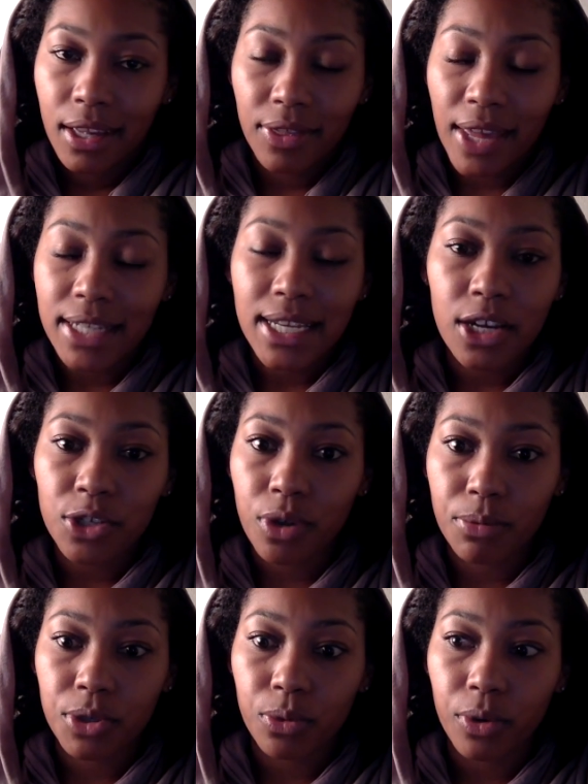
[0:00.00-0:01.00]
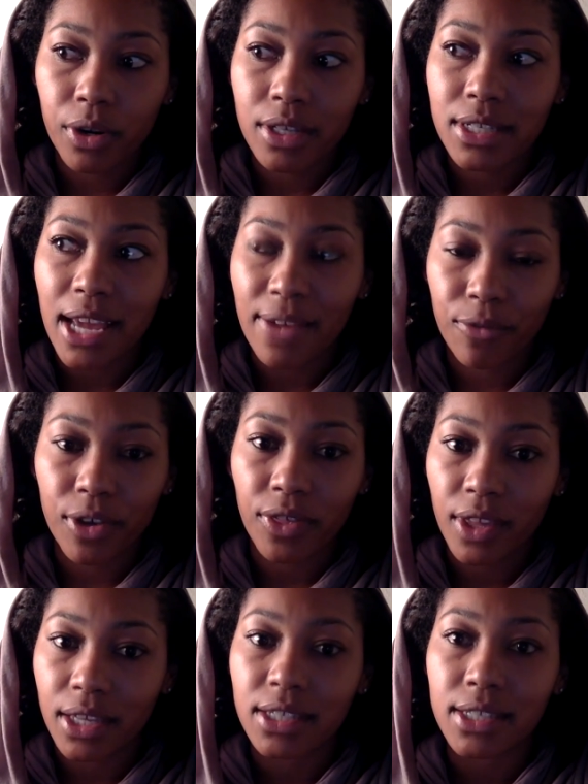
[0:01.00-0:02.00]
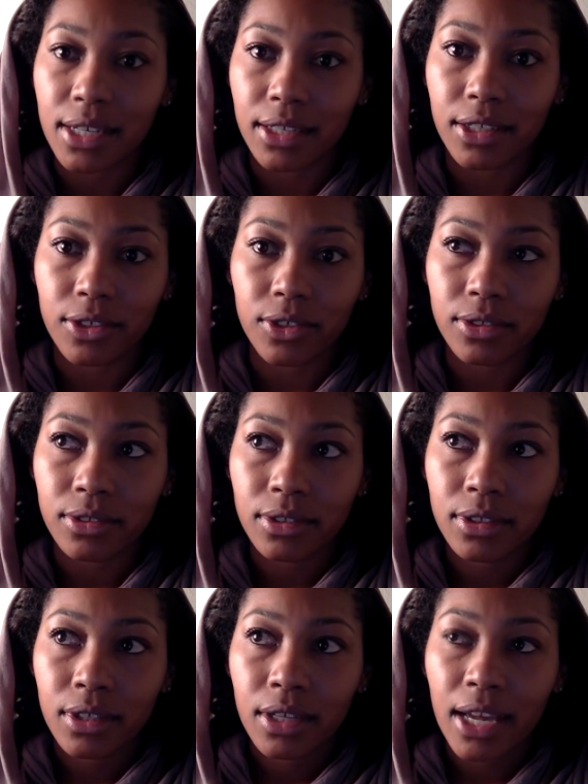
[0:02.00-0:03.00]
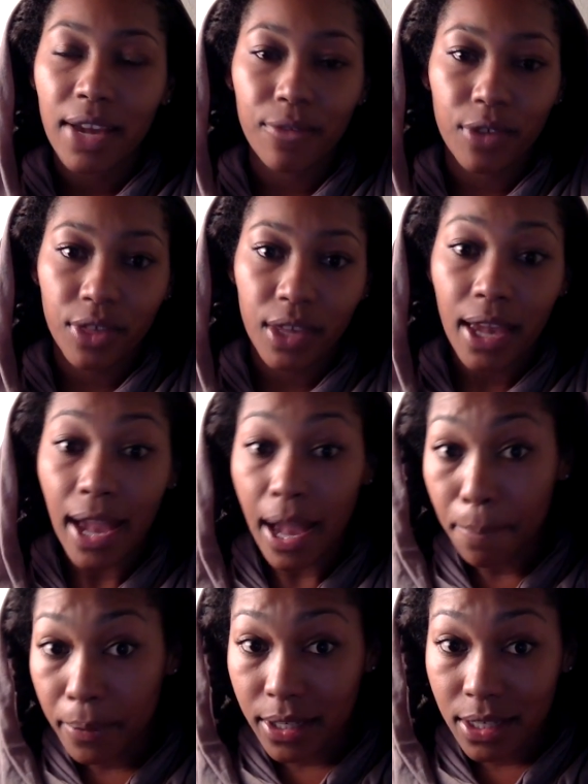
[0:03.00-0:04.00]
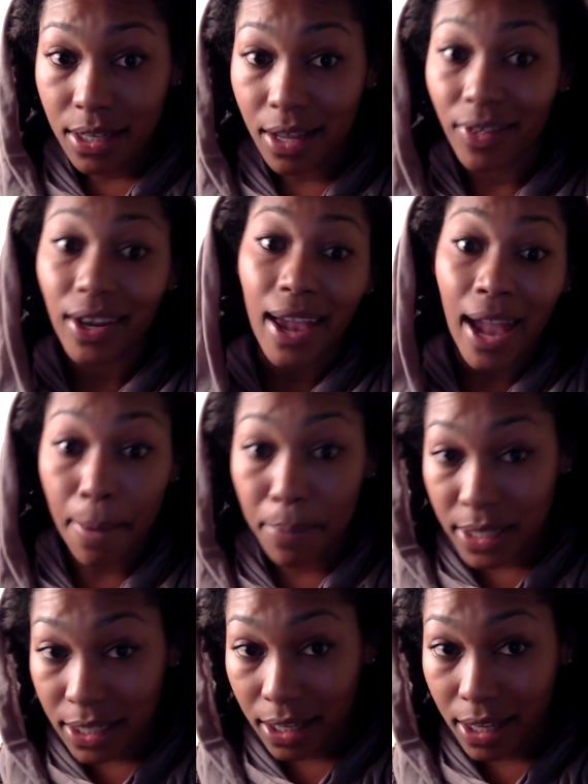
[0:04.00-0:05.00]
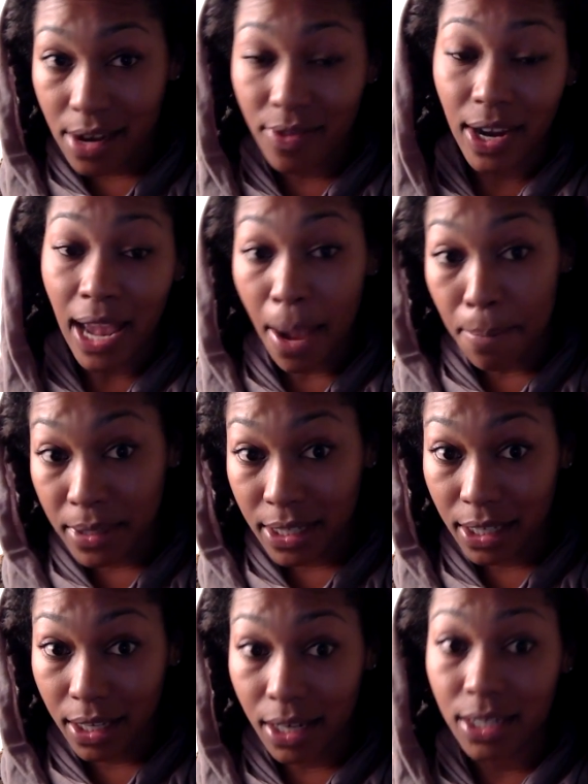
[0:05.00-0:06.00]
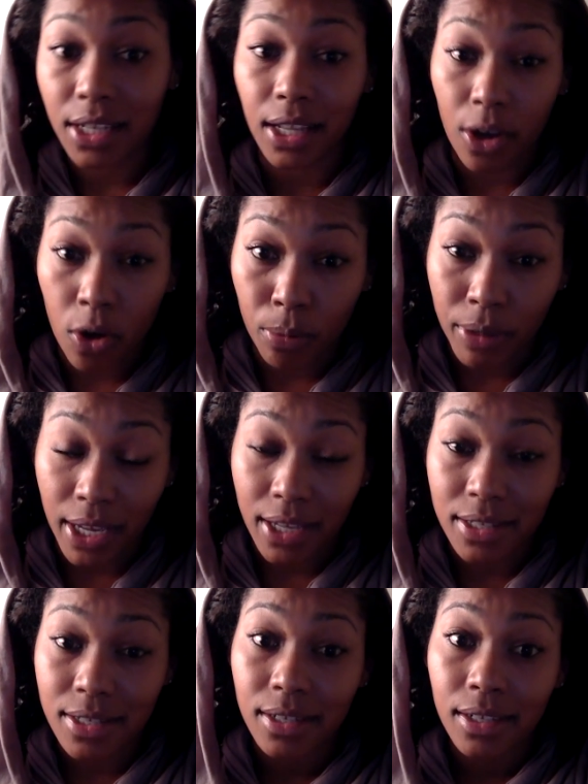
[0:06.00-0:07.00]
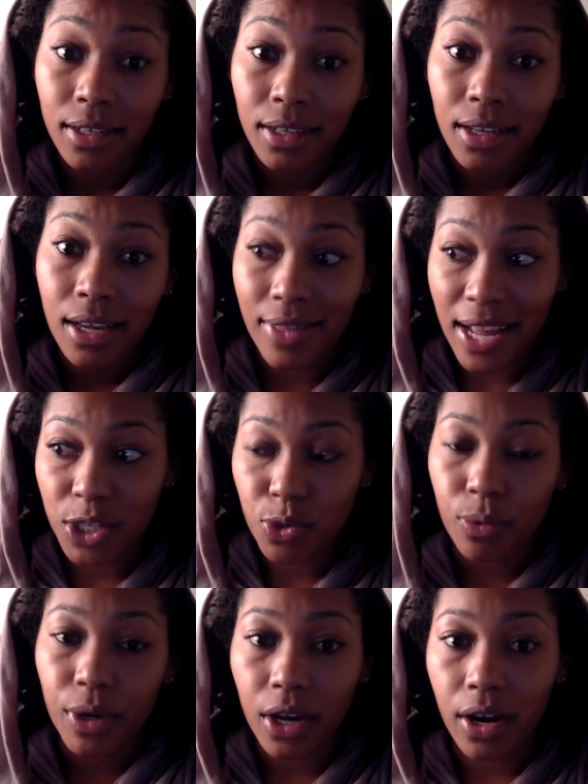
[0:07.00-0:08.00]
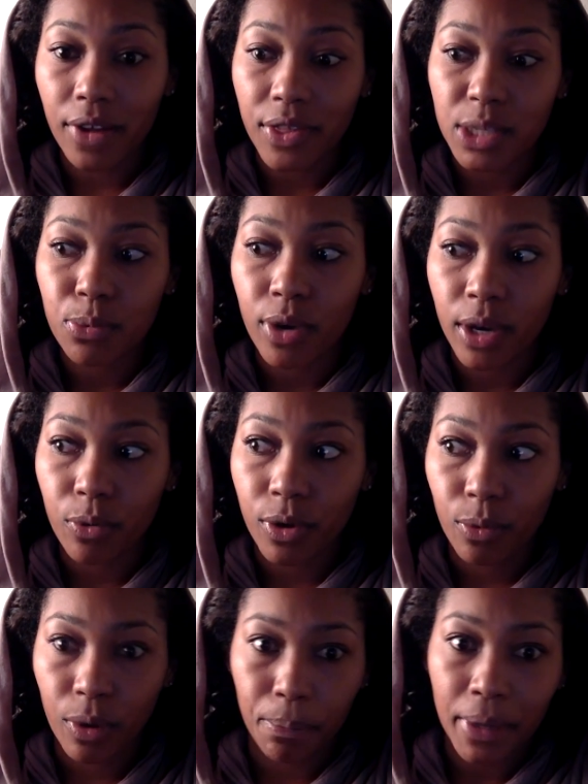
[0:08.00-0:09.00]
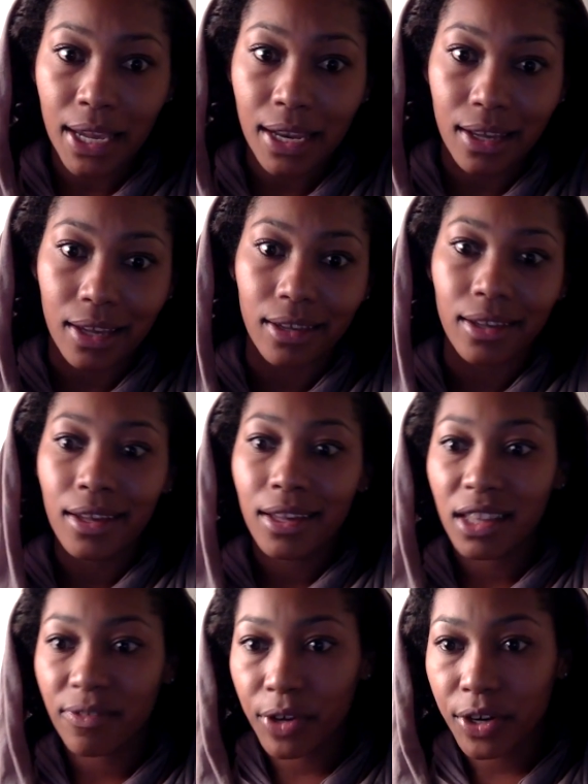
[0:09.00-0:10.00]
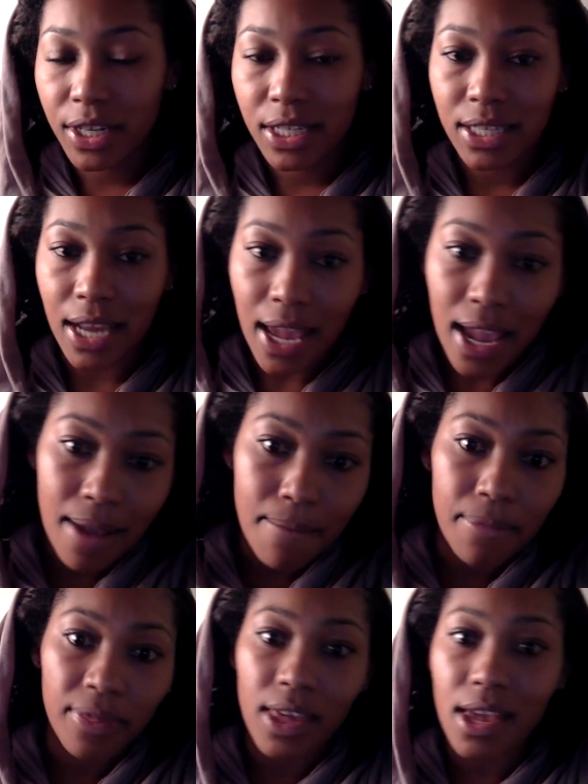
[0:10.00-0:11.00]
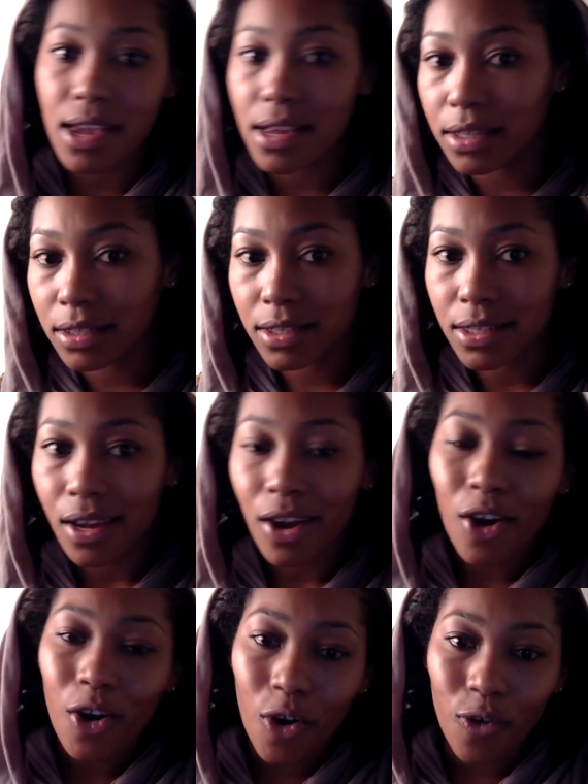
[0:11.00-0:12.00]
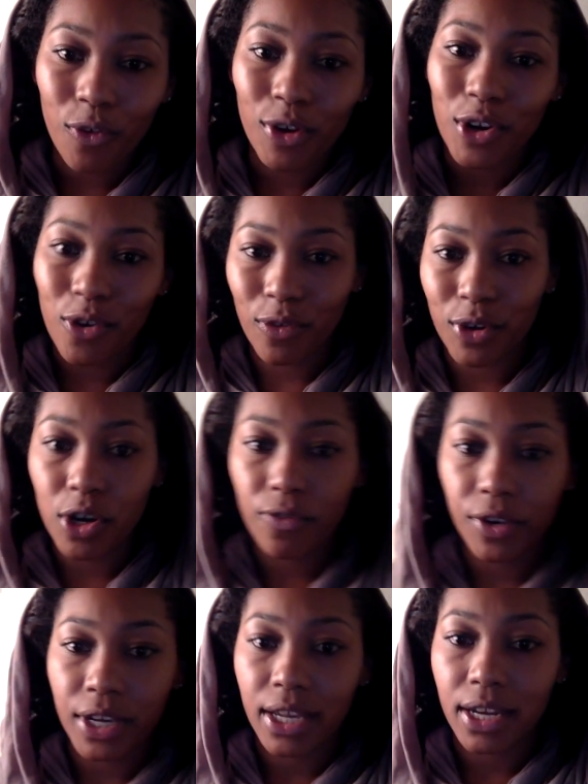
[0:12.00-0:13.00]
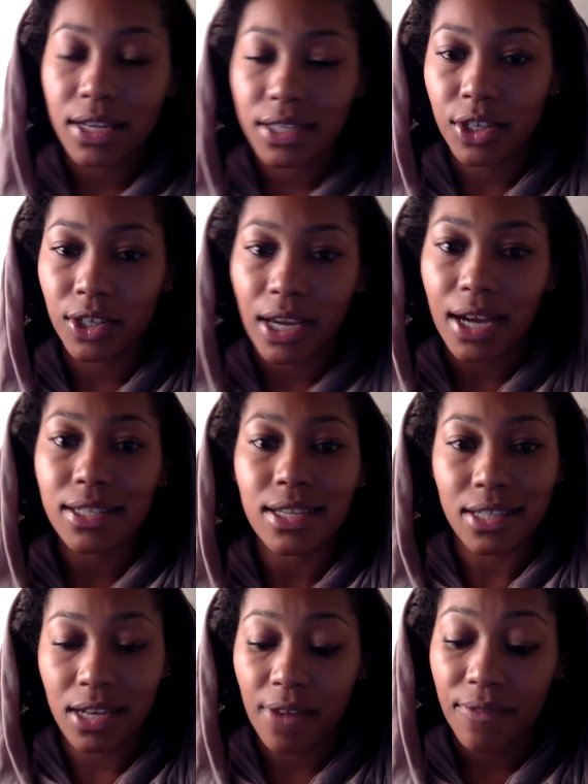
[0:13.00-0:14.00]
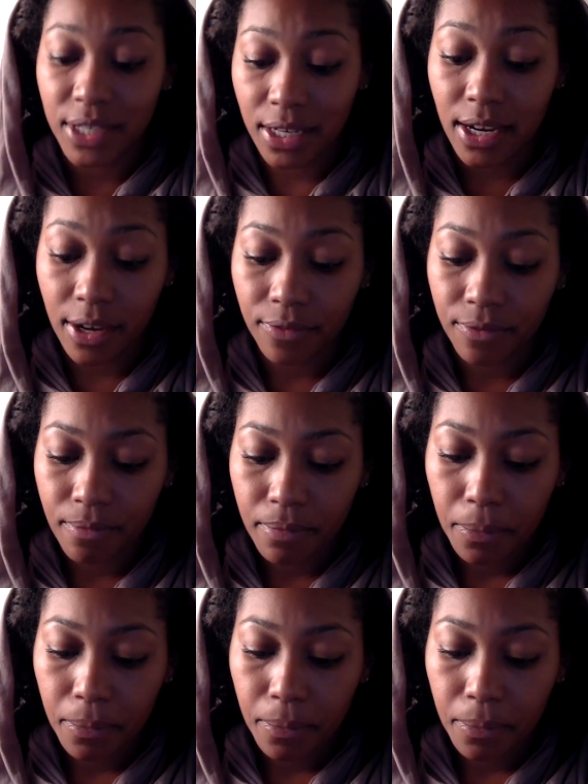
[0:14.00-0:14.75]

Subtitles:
That's how Scripture works. Everything is cyclical. Everything happens, and then it happens again, and then it happens again until it culminates. And that's where we are at this point. We're repeating the very same things over and over and over again until Yah says enough is enough.